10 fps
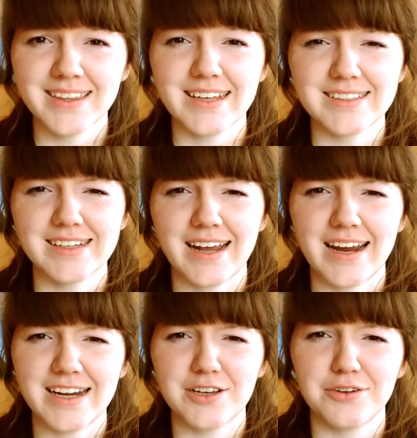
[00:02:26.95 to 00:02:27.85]
That's an
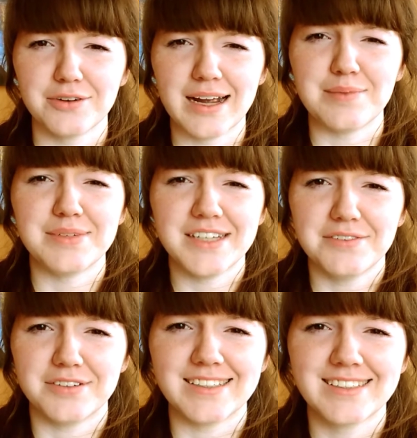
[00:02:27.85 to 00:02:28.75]
80 gram
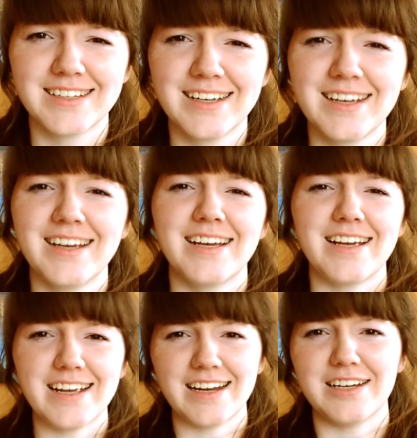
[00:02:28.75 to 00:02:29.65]
difference
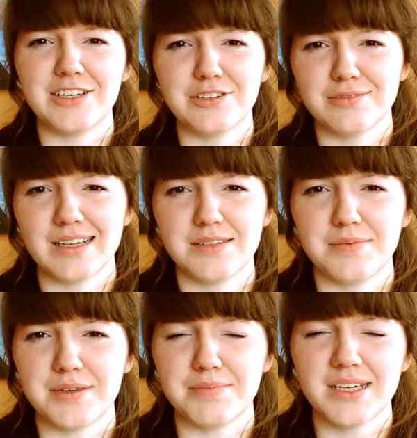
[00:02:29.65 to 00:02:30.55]
in your
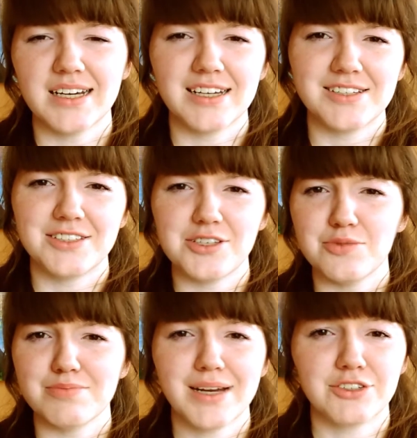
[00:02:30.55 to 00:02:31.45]
recipe because
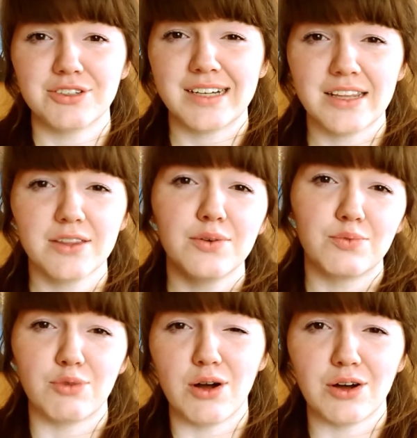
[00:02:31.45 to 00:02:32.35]
you measured it the
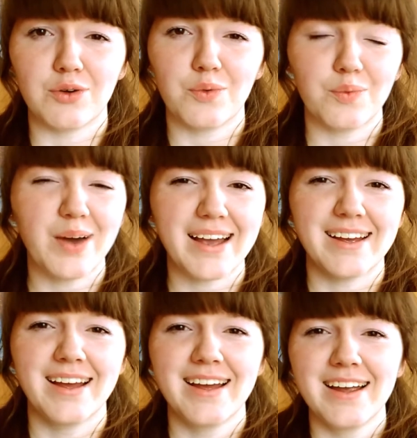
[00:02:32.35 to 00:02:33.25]
wrong
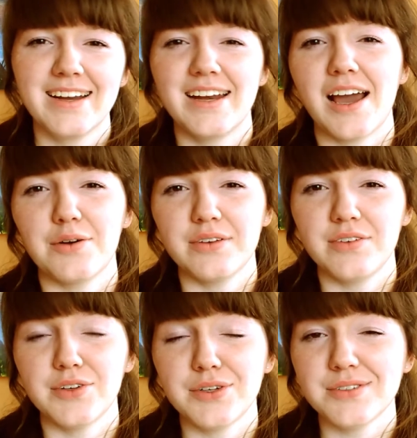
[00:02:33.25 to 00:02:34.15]
way. Now, if
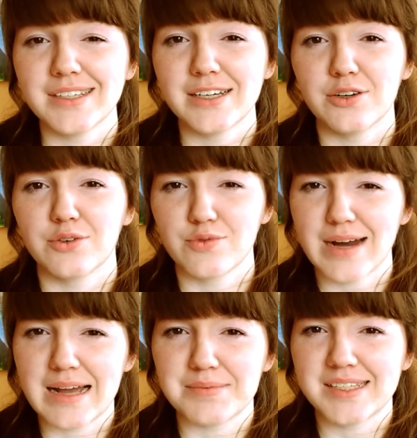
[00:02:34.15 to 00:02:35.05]
you're using
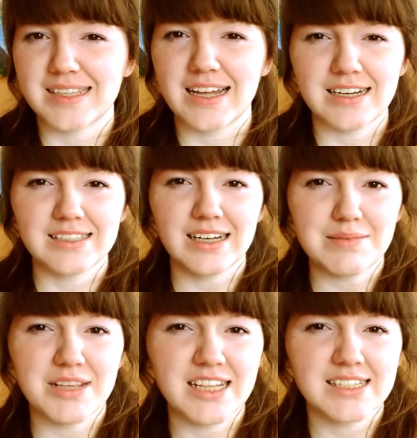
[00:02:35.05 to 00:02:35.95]
grams, then it's
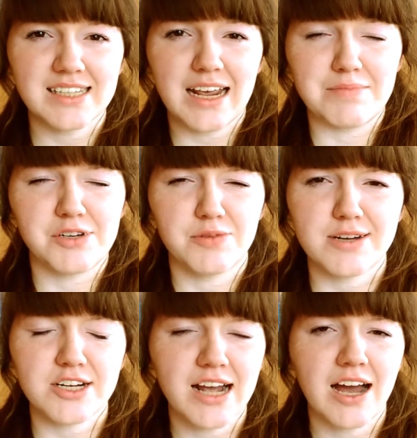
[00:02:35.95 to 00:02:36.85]
going to be the same. No
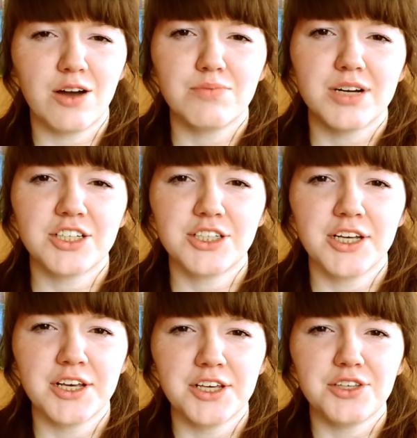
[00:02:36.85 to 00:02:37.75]
matter how much
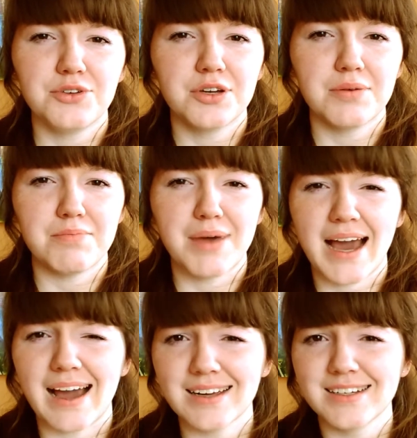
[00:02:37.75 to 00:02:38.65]
you
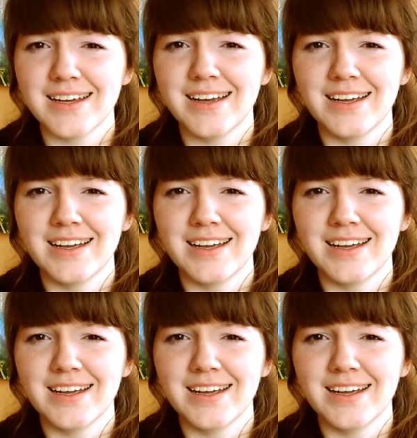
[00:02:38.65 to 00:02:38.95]
compact,